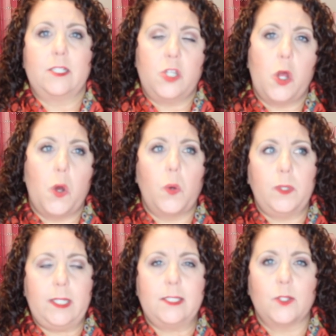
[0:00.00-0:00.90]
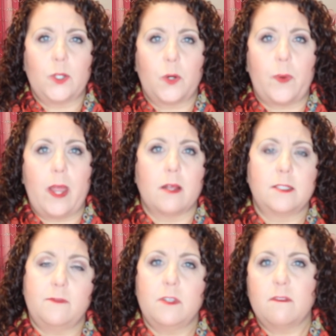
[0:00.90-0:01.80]
no, need to look
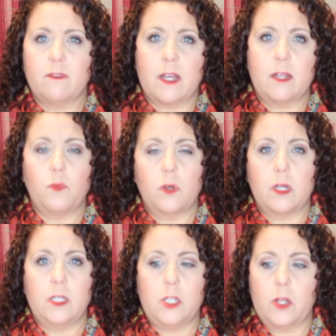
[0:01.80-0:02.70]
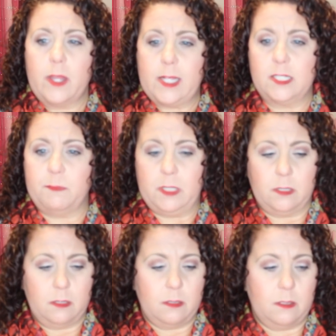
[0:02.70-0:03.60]
around, see if you can find one, you know, that's
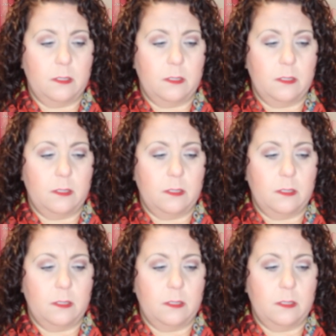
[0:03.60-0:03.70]
been